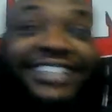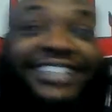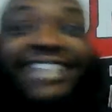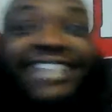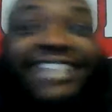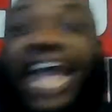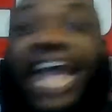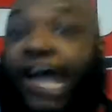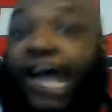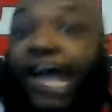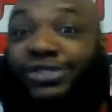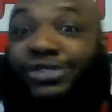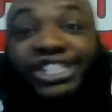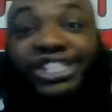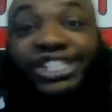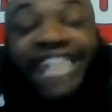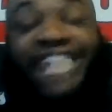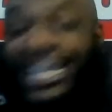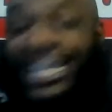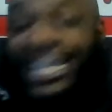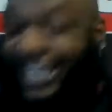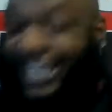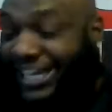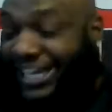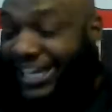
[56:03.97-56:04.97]
down,
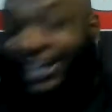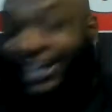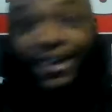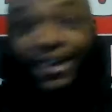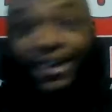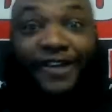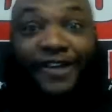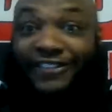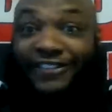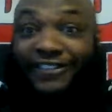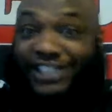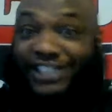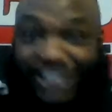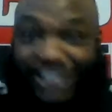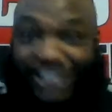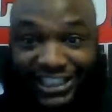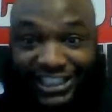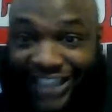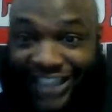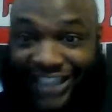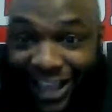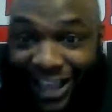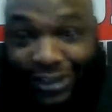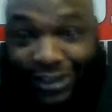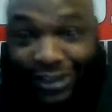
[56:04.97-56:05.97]
shaking and nervous
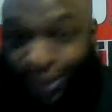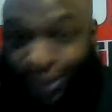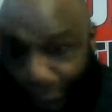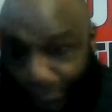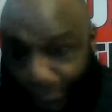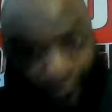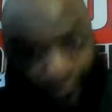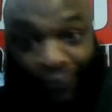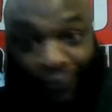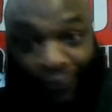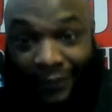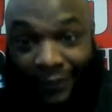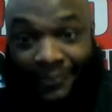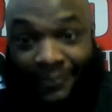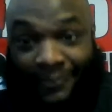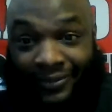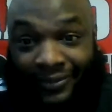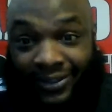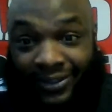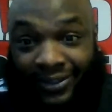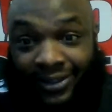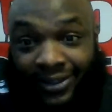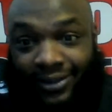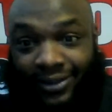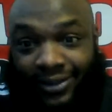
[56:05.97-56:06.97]
just like you,
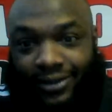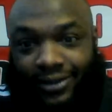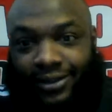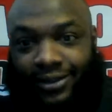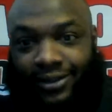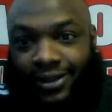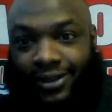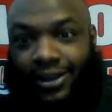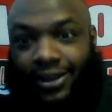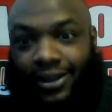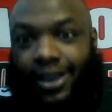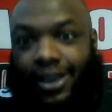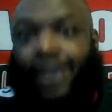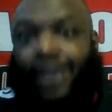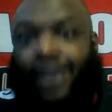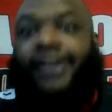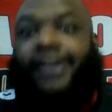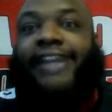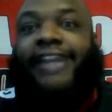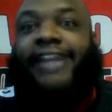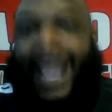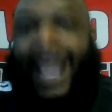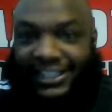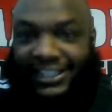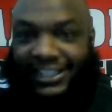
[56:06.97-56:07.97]

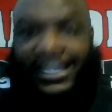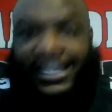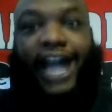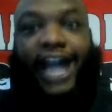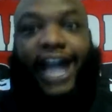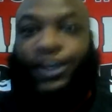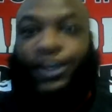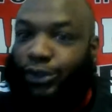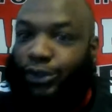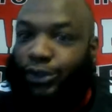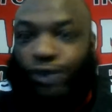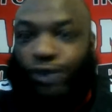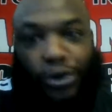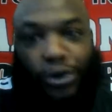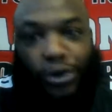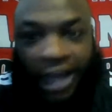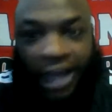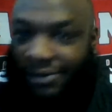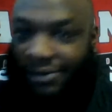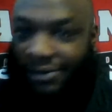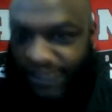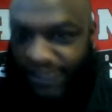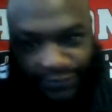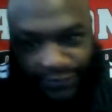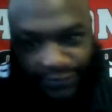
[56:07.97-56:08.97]
that's how you know
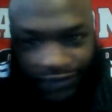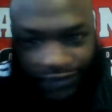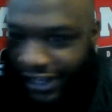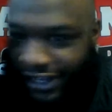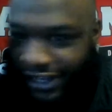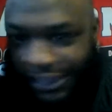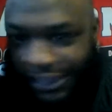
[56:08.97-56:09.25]
that was a fucking